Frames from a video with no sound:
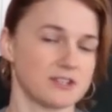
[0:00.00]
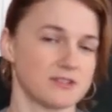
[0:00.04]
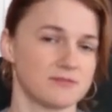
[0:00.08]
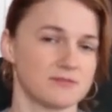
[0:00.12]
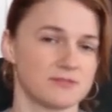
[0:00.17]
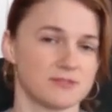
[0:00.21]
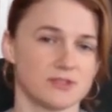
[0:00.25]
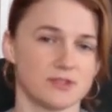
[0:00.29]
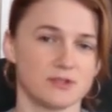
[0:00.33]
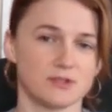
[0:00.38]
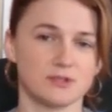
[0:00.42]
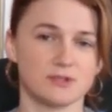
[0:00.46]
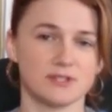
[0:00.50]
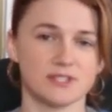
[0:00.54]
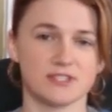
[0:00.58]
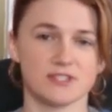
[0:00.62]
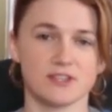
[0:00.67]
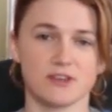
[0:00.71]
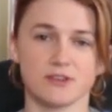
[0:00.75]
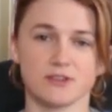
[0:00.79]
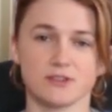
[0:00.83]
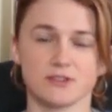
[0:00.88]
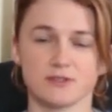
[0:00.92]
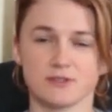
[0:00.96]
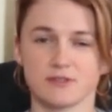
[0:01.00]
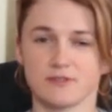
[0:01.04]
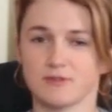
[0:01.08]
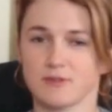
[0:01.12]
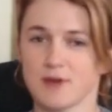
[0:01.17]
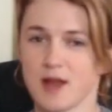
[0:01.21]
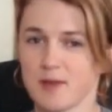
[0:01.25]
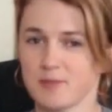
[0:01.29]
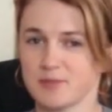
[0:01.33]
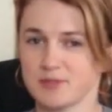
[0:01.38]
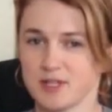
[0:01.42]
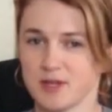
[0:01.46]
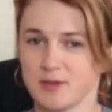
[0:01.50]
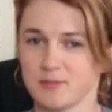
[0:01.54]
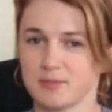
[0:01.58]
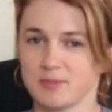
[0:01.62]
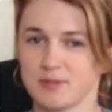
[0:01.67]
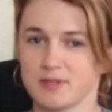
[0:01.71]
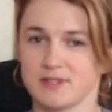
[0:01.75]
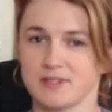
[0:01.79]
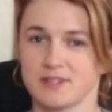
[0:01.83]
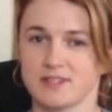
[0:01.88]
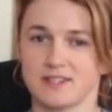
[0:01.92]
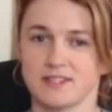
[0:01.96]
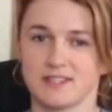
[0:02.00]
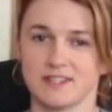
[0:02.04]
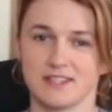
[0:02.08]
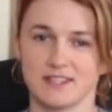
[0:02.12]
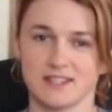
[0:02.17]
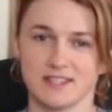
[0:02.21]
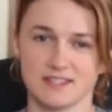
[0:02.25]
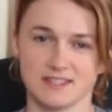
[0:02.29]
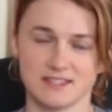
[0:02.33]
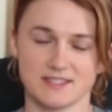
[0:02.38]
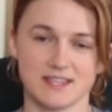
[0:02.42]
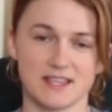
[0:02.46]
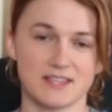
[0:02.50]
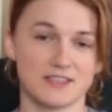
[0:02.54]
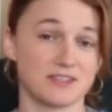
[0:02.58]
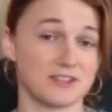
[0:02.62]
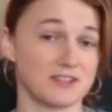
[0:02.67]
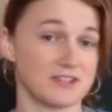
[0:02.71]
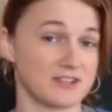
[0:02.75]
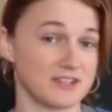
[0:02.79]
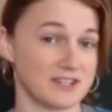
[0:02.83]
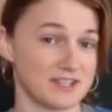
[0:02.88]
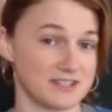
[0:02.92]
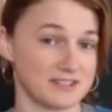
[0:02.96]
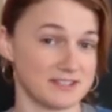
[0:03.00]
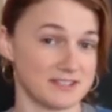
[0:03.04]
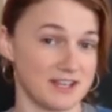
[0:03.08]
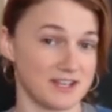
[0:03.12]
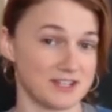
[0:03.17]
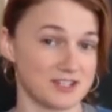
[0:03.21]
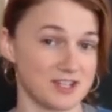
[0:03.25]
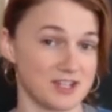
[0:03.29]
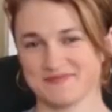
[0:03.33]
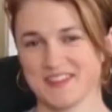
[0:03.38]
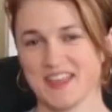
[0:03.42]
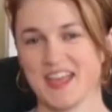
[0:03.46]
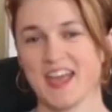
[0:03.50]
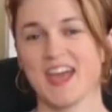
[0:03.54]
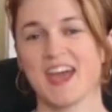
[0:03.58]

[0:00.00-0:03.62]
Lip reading: So it's all sort of wrapped up in set theory and logic.